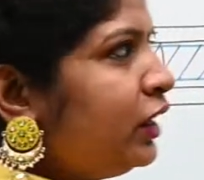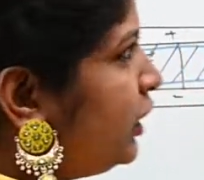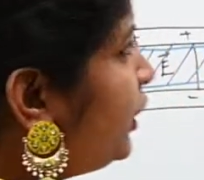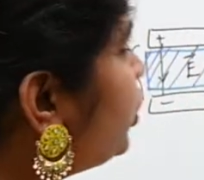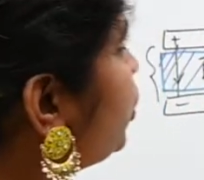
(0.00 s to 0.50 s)

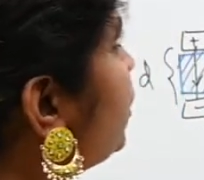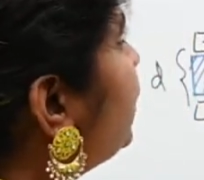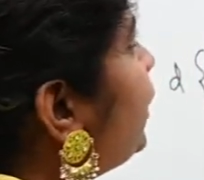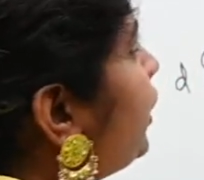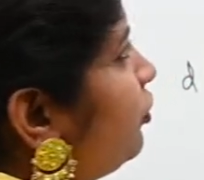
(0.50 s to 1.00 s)

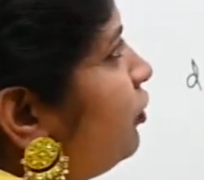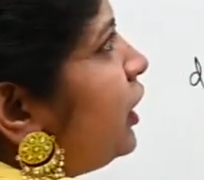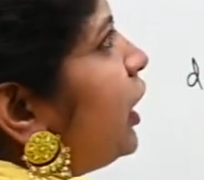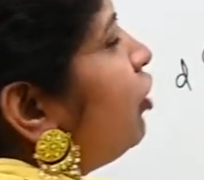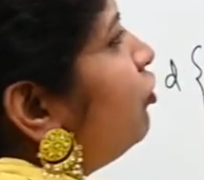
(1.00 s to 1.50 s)
initially we
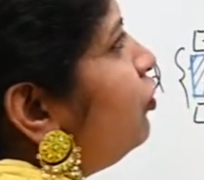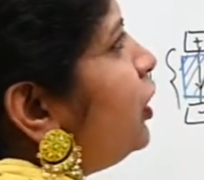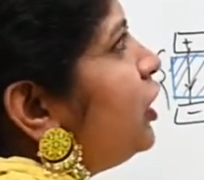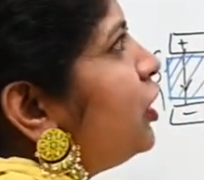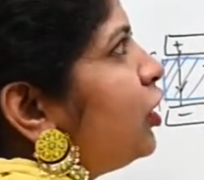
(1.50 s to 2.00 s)
have
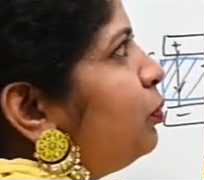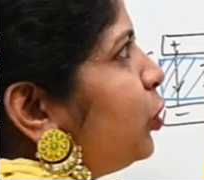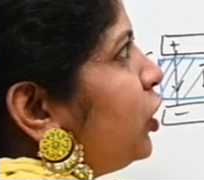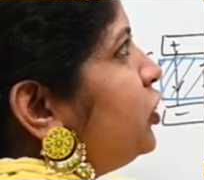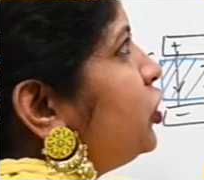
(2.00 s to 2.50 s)
V0
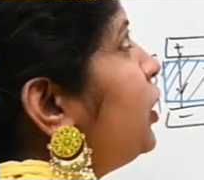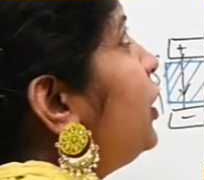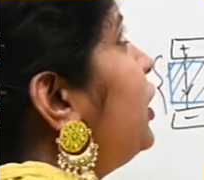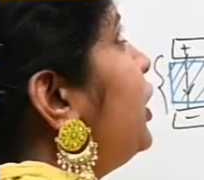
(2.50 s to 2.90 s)
potential